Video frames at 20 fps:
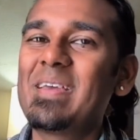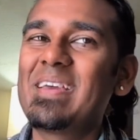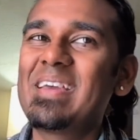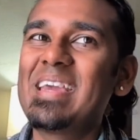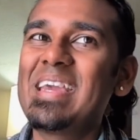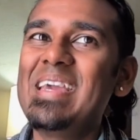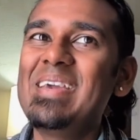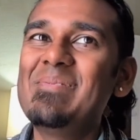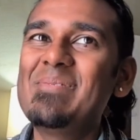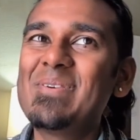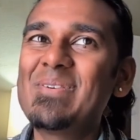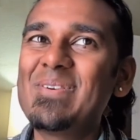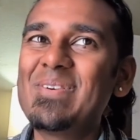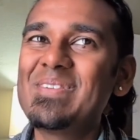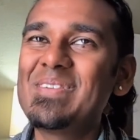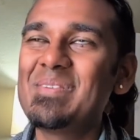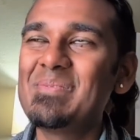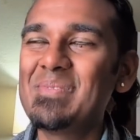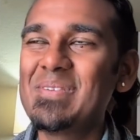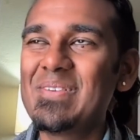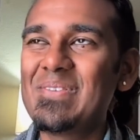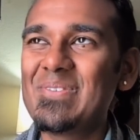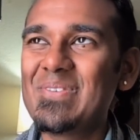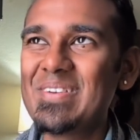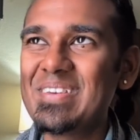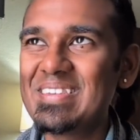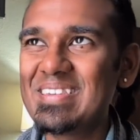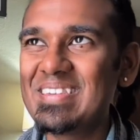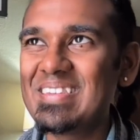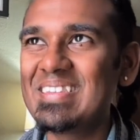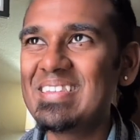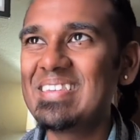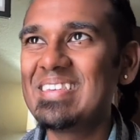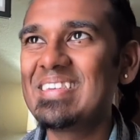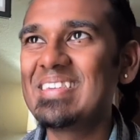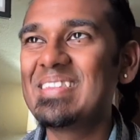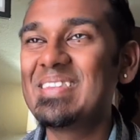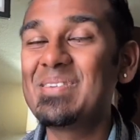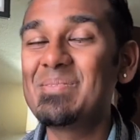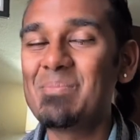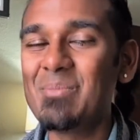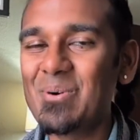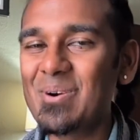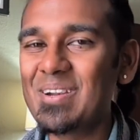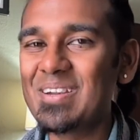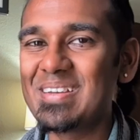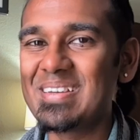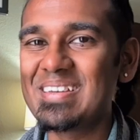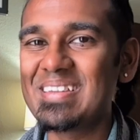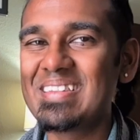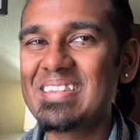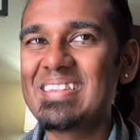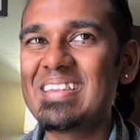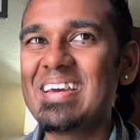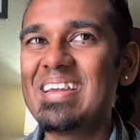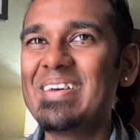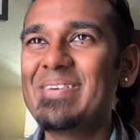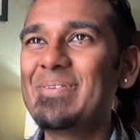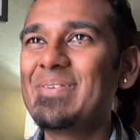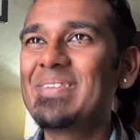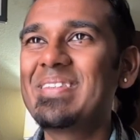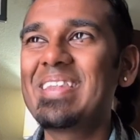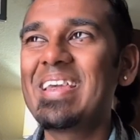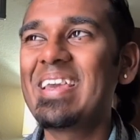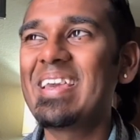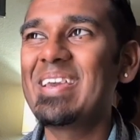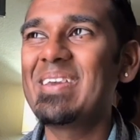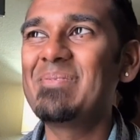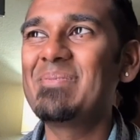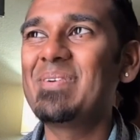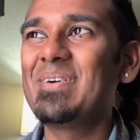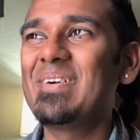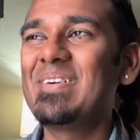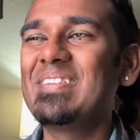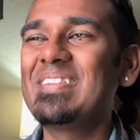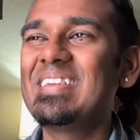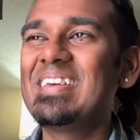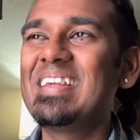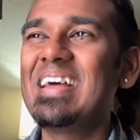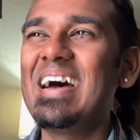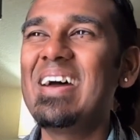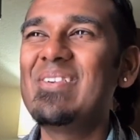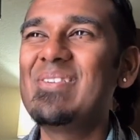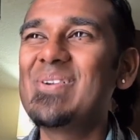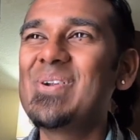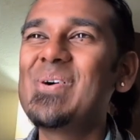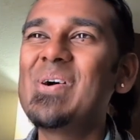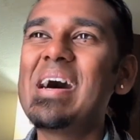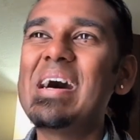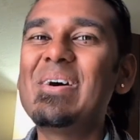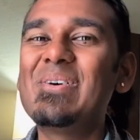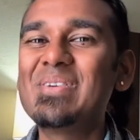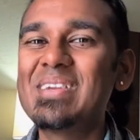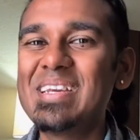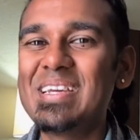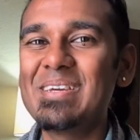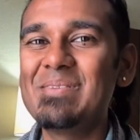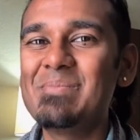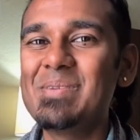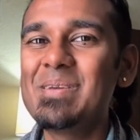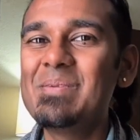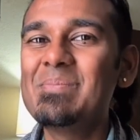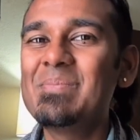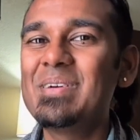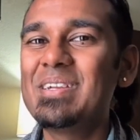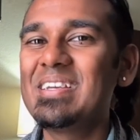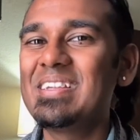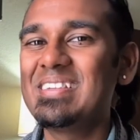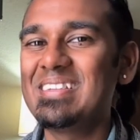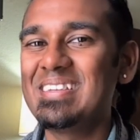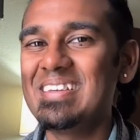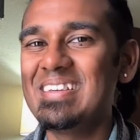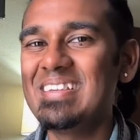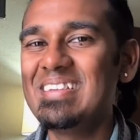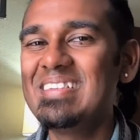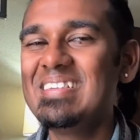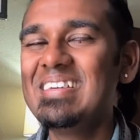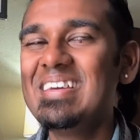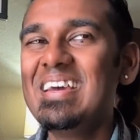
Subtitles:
came across something recently this morning that I was thinking about that I don't know how it hit me, but it did.